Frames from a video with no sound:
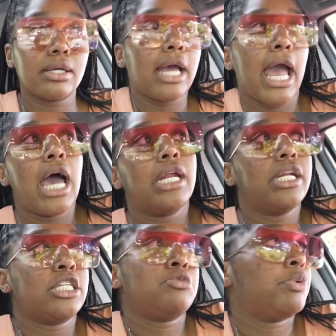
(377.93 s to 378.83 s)
had
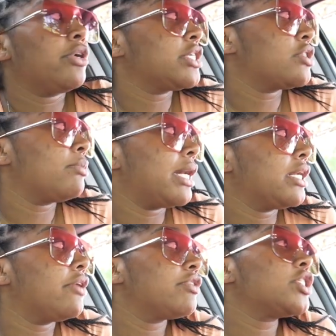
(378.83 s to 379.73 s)
an experience.
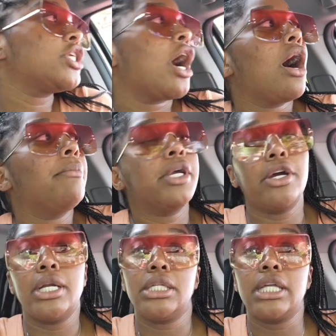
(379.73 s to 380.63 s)
Nobody never taught me
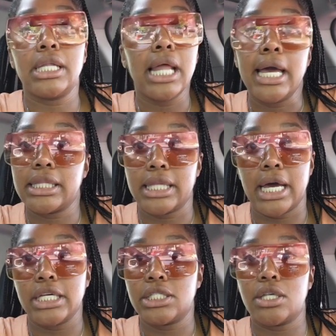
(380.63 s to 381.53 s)
or anything like that.